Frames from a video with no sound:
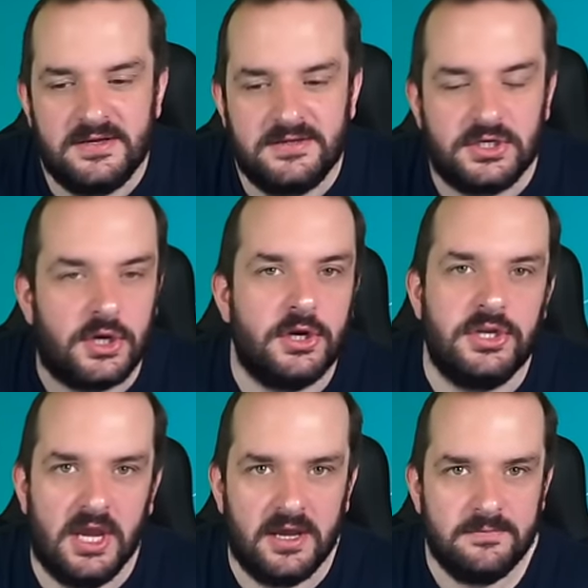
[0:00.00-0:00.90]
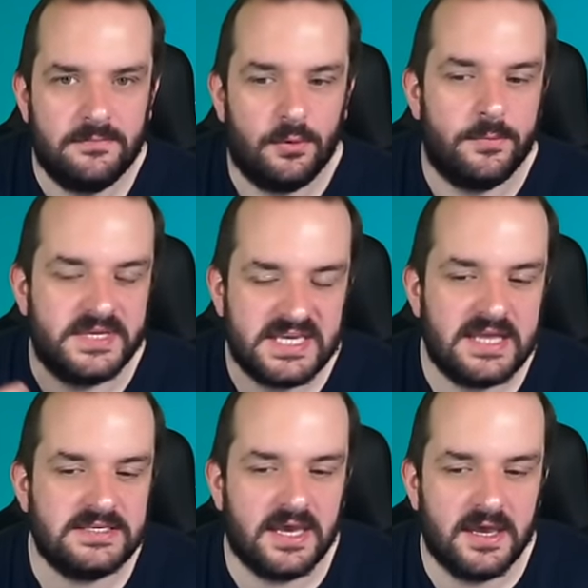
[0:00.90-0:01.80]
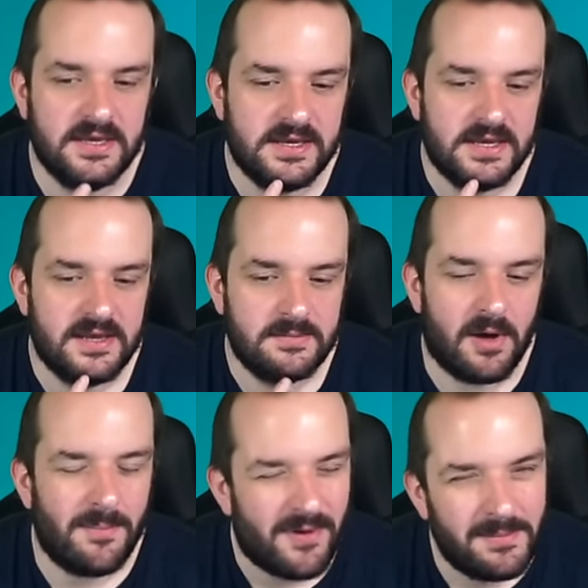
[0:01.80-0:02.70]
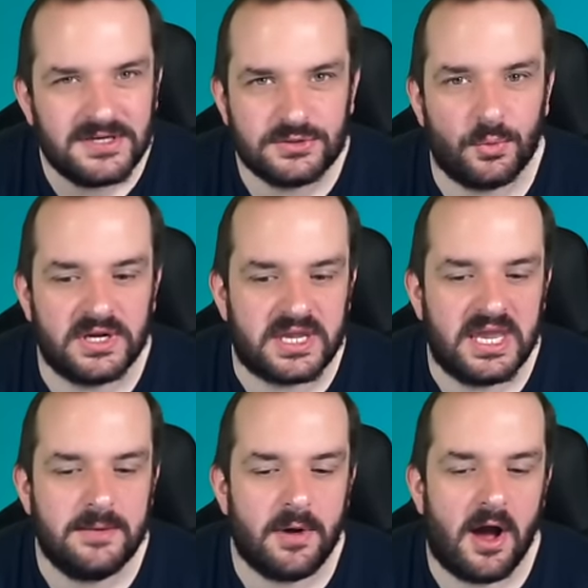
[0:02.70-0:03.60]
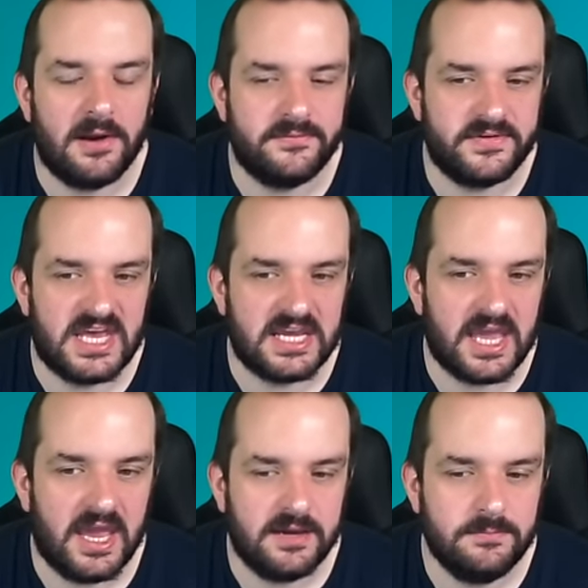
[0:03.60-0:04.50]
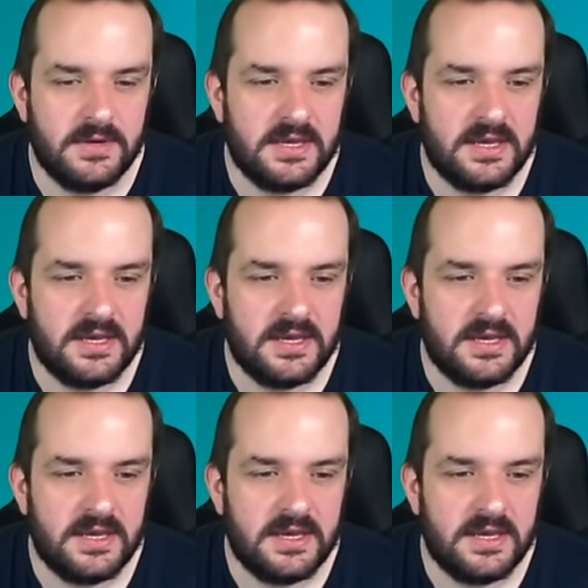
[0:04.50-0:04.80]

to Cunha or Mateta, but I'll probably just want to keep Haaland for that game,